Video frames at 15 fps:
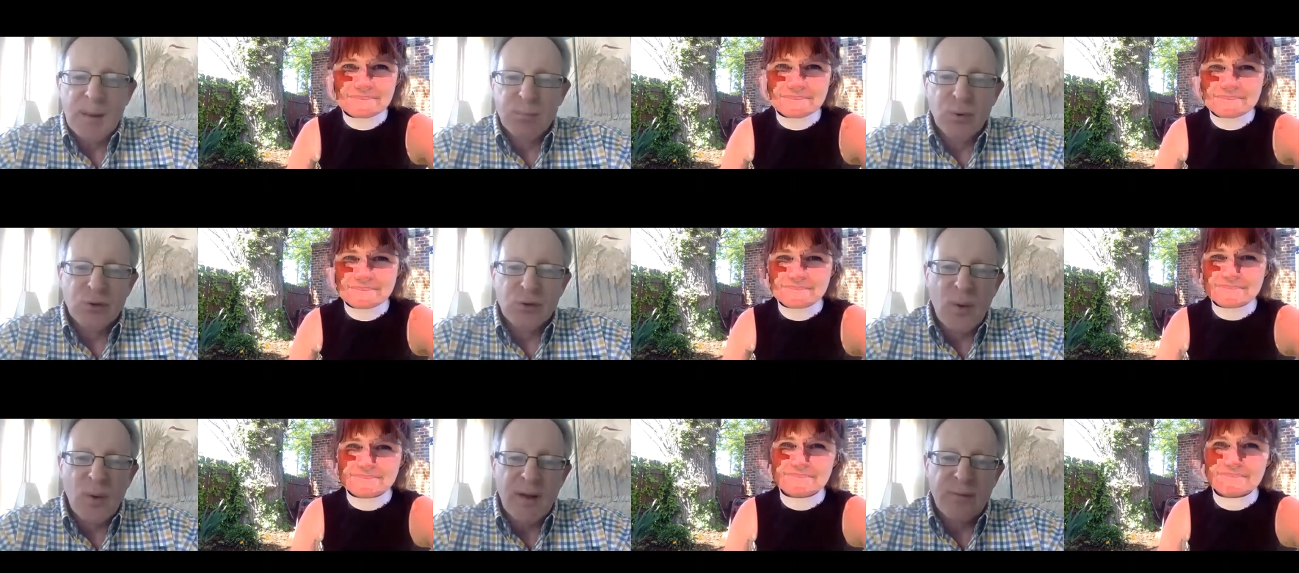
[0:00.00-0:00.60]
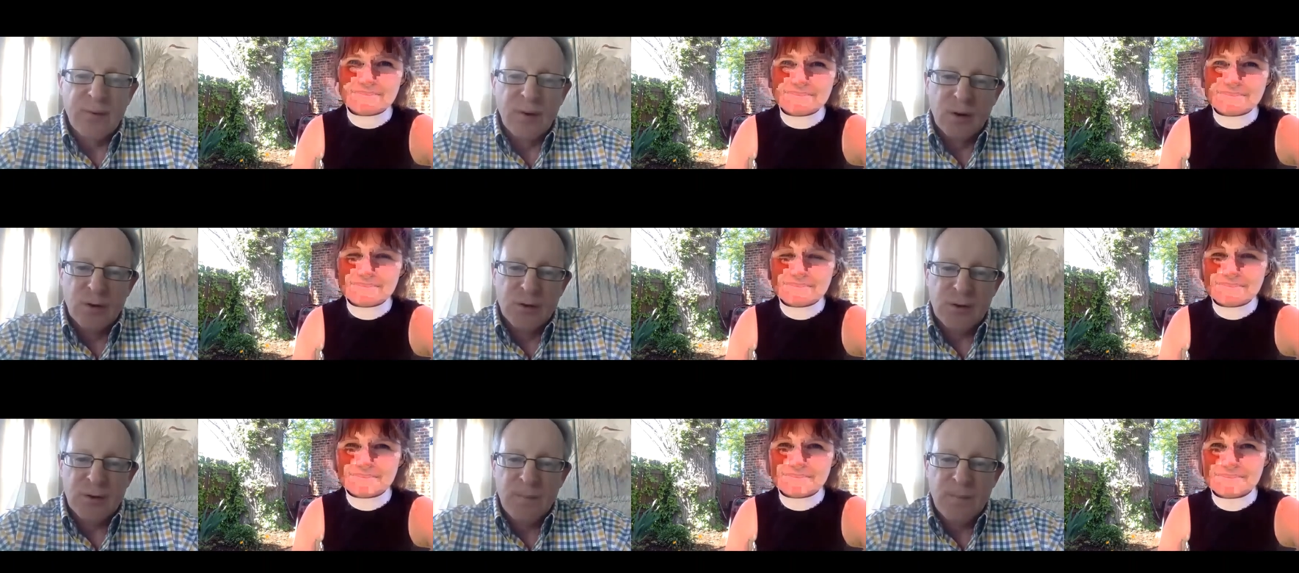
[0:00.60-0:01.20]
Speaker 1: April
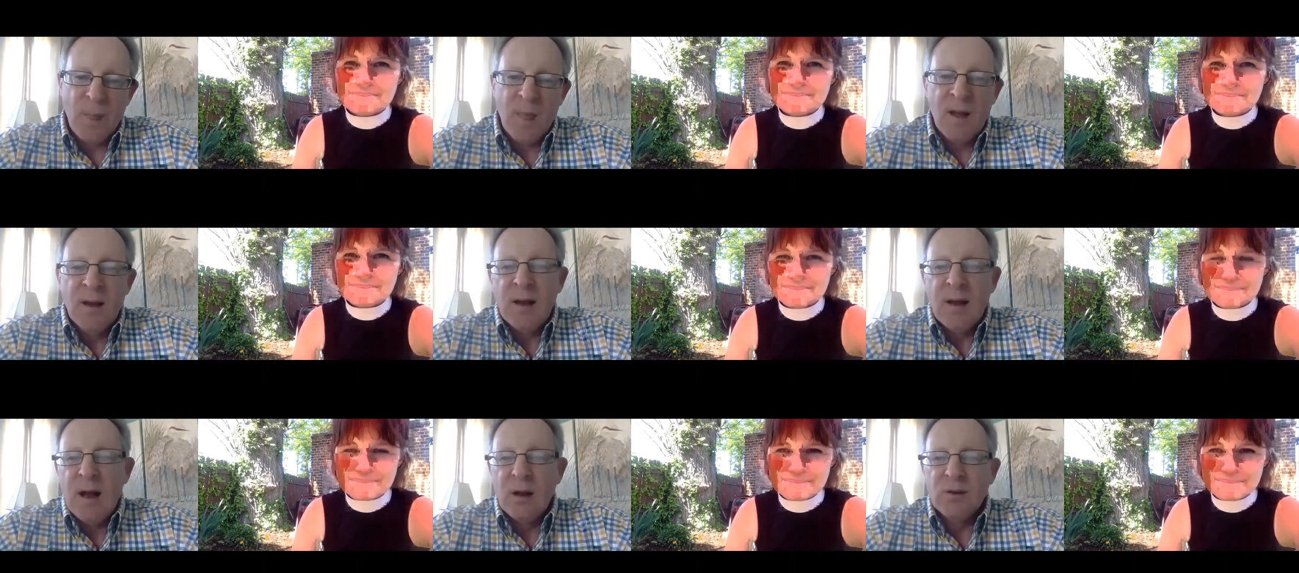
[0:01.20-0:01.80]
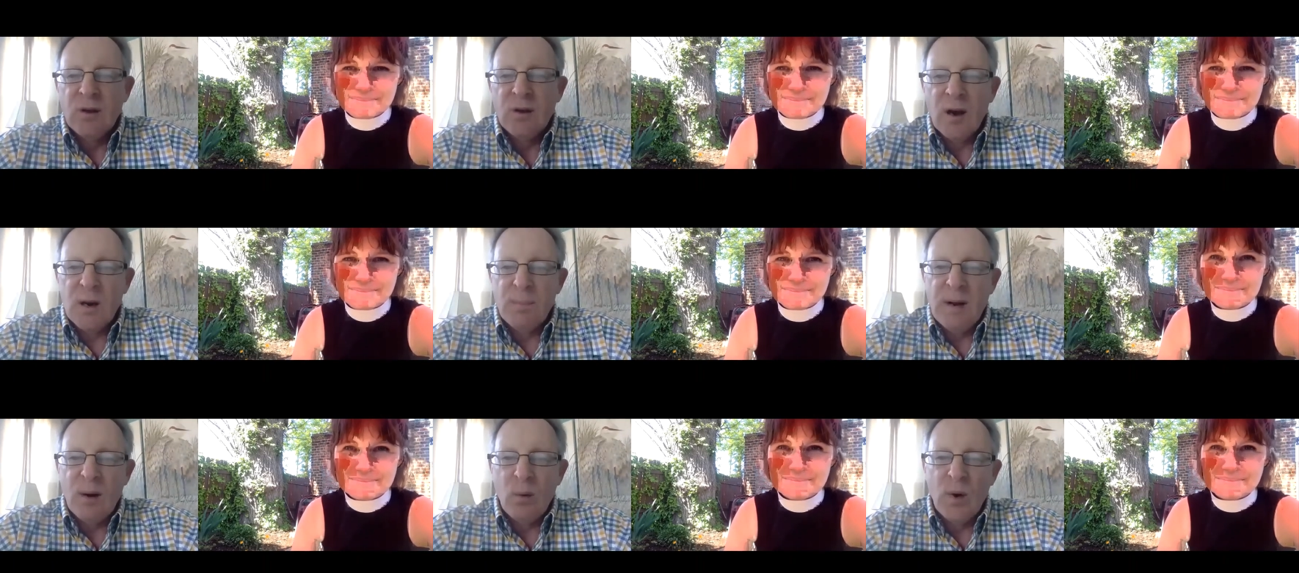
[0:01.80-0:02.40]
twenty-first, I'll talk
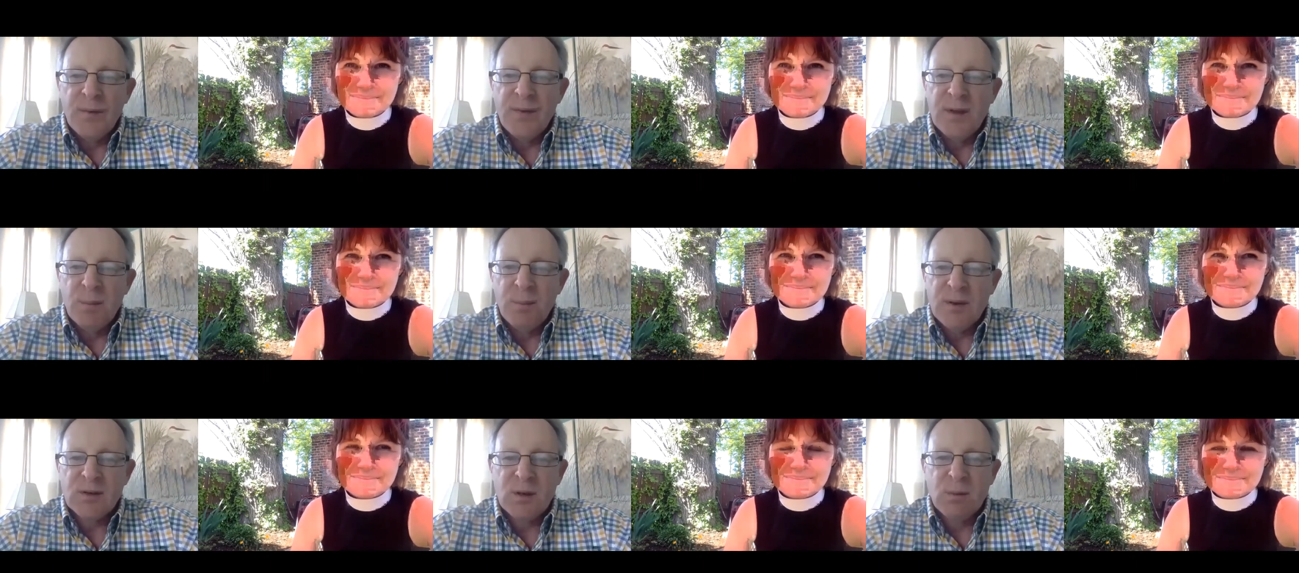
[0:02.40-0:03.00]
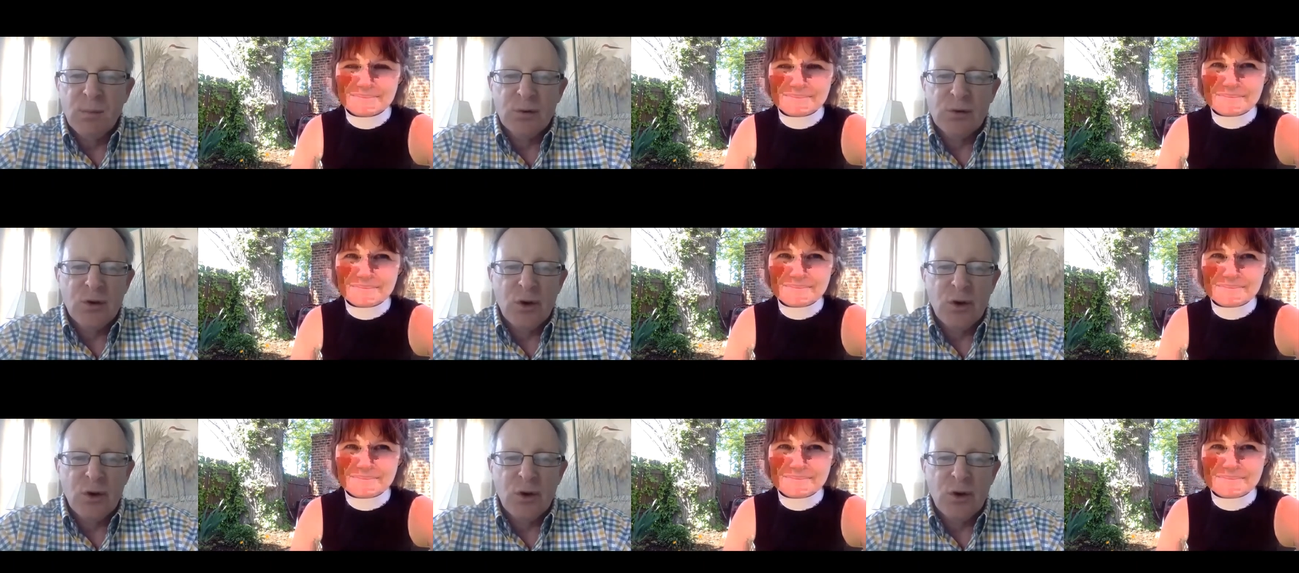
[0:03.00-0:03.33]
about what the Episcopal